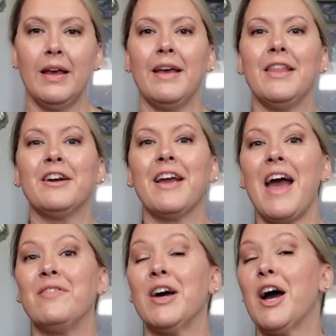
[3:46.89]
And there you
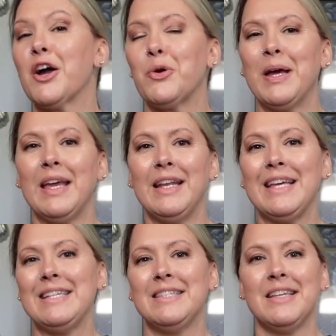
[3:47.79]
have it, quick and
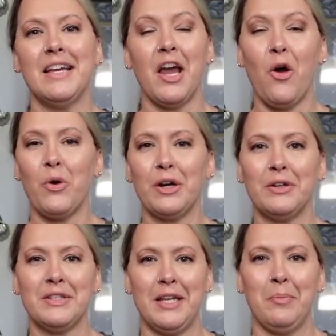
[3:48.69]
easy
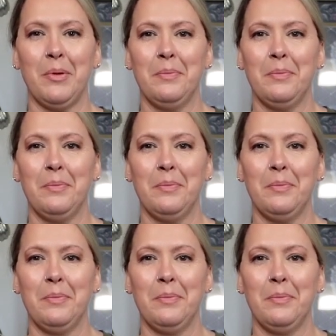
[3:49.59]
Oreo dip.